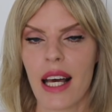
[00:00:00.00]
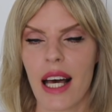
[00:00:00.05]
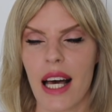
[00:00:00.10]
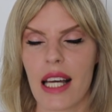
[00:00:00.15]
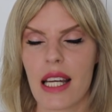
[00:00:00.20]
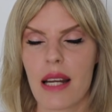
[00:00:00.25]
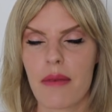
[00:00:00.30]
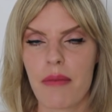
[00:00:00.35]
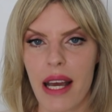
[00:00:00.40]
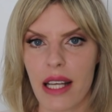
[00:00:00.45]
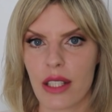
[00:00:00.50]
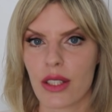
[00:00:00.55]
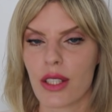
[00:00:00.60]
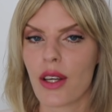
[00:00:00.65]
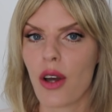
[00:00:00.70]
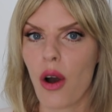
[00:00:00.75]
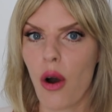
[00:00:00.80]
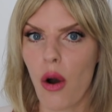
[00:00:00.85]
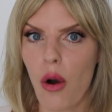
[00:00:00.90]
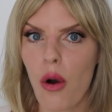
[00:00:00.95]
and I'm
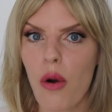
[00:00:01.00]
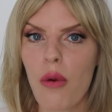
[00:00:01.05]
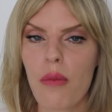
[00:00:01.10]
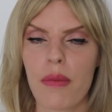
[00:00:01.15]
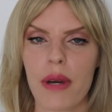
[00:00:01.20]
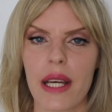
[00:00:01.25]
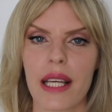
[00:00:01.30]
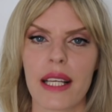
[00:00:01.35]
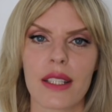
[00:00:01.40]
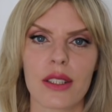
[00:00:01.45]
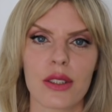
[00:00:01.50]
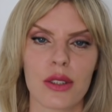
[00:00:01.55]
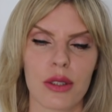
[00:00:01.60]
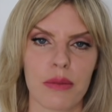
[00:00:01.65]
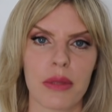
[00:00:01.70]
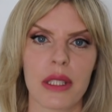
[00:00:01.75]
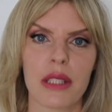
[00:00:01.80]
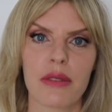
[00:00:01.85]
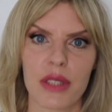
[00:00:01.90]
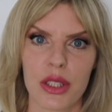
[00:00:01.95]
actually hoping to
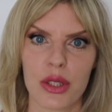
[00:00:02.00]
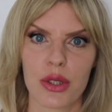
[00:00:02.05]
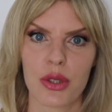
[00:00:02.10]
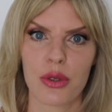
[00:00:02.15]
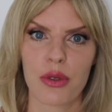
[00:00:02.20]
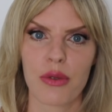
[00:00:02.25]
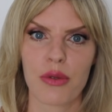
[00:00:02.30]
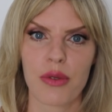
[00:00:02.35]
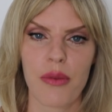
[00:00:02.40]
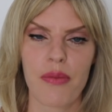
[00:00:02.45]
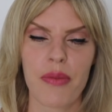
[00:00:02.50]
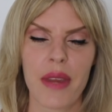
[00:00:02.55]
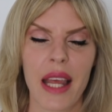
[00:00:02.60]
be the truth.